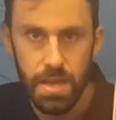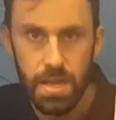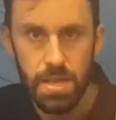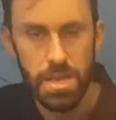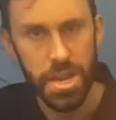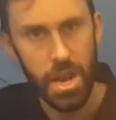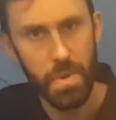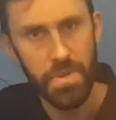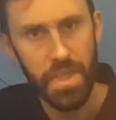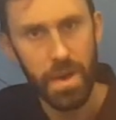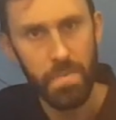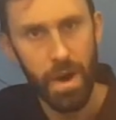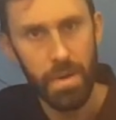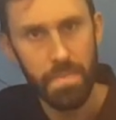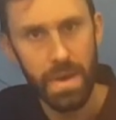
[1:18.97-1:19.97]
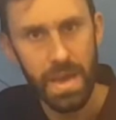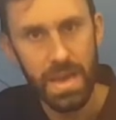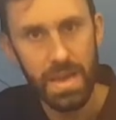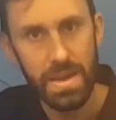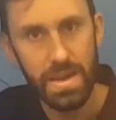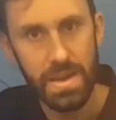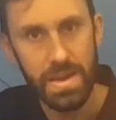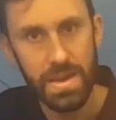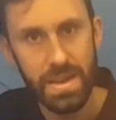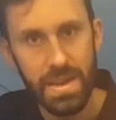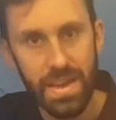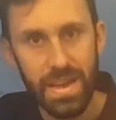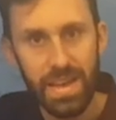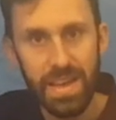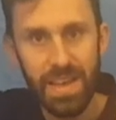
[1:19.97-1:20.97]
Do you know what that might be?
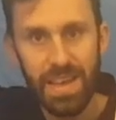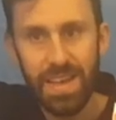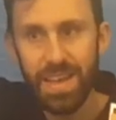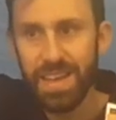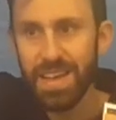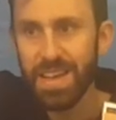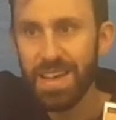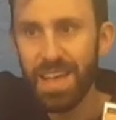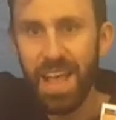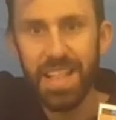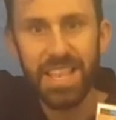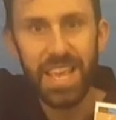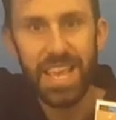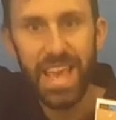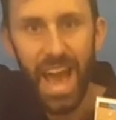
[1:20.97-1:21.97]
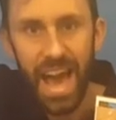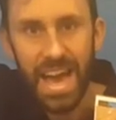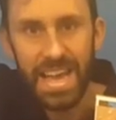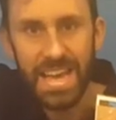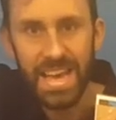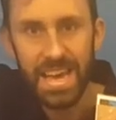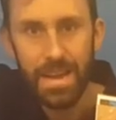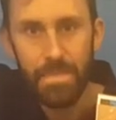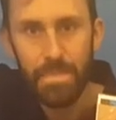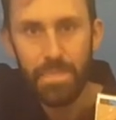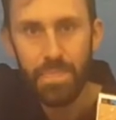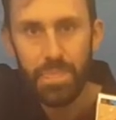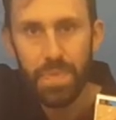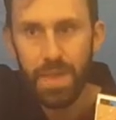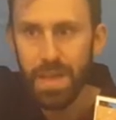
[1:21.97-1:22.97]
It's a yak.
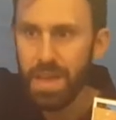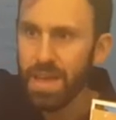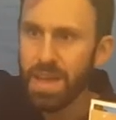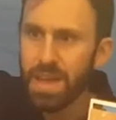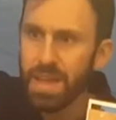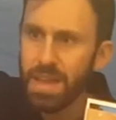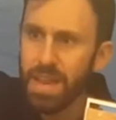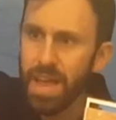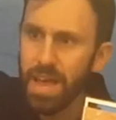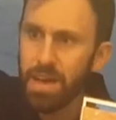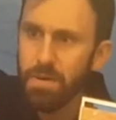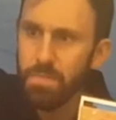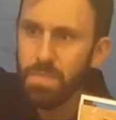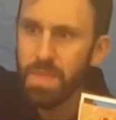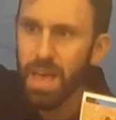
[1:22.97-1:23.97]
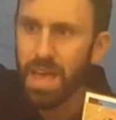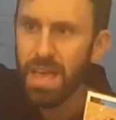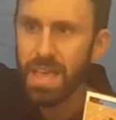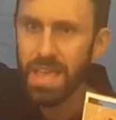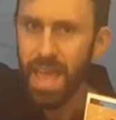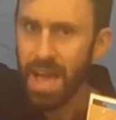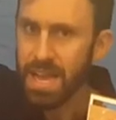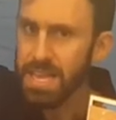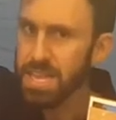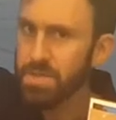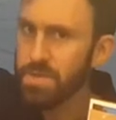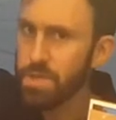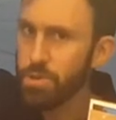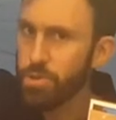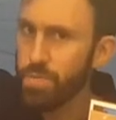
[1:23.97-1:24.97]
Now, yaks are
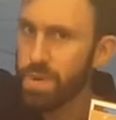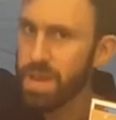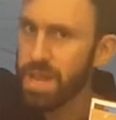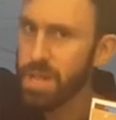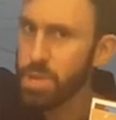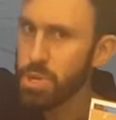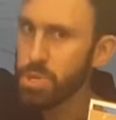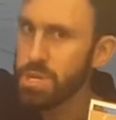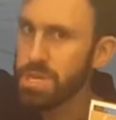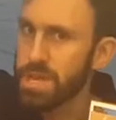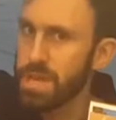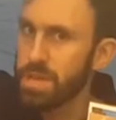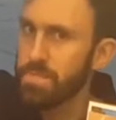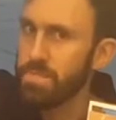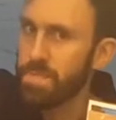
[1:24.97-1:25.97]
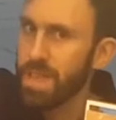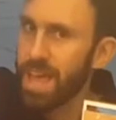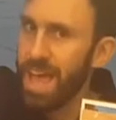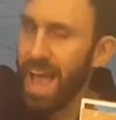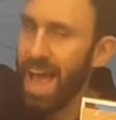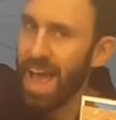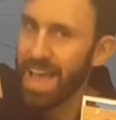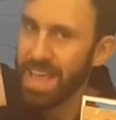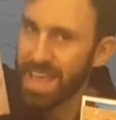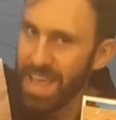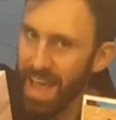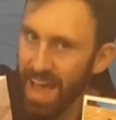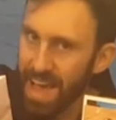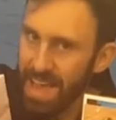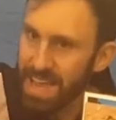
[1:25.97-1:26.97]
a little bit interesting. A
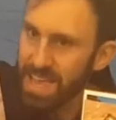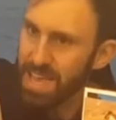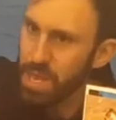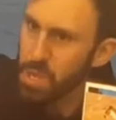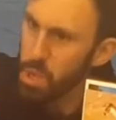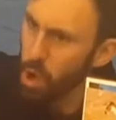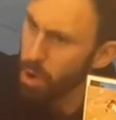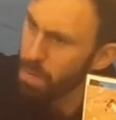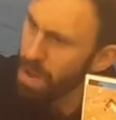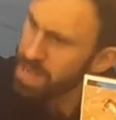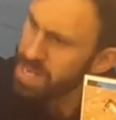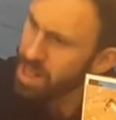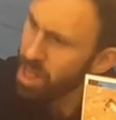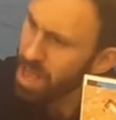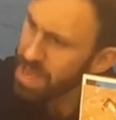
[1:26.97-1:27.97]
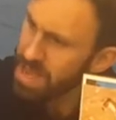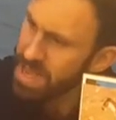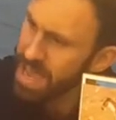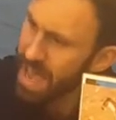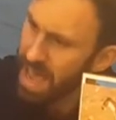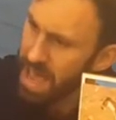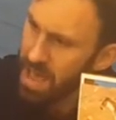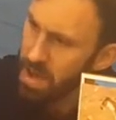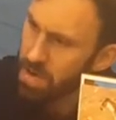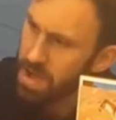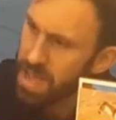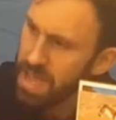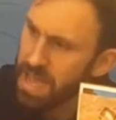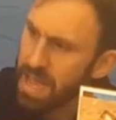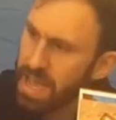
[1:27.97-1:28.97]
yak is almost like a cow,
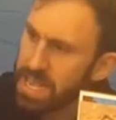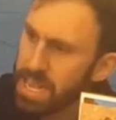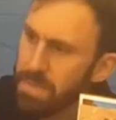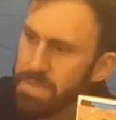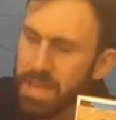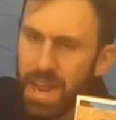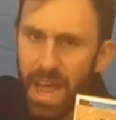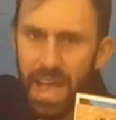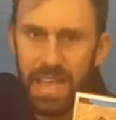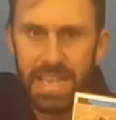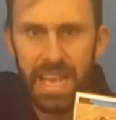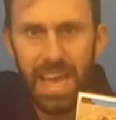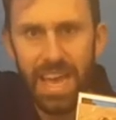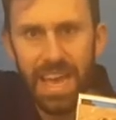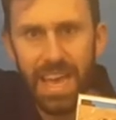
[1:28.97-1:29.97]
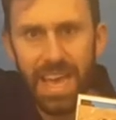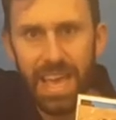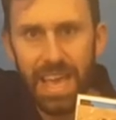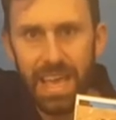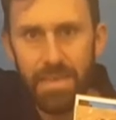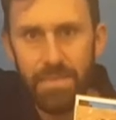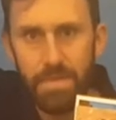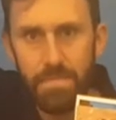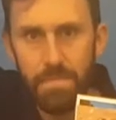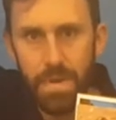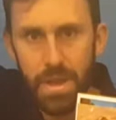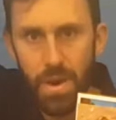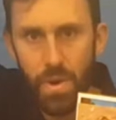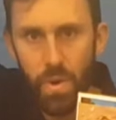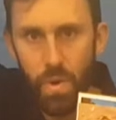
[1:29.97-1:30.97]
except it has even
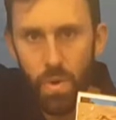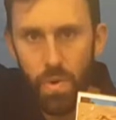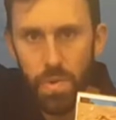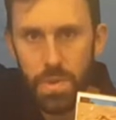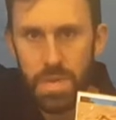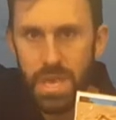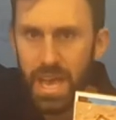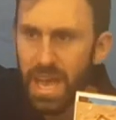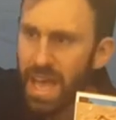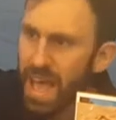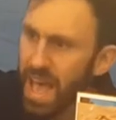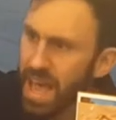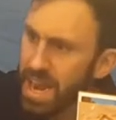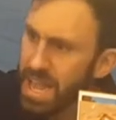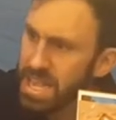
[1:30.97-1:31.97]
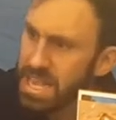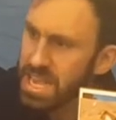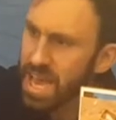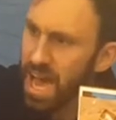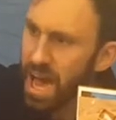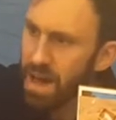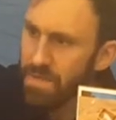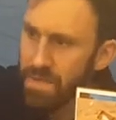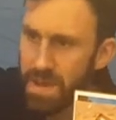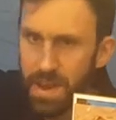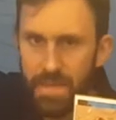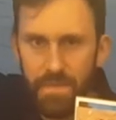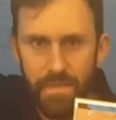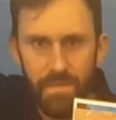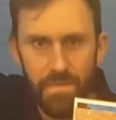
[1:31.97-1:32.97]
bigger horns and it's covered
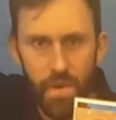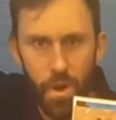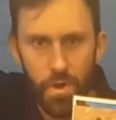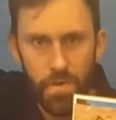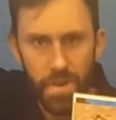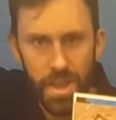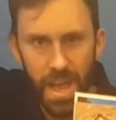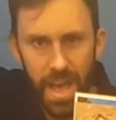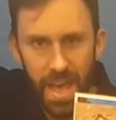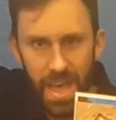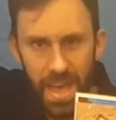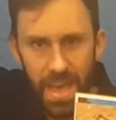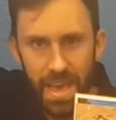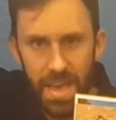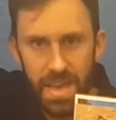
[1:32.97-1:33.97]
in furry hair.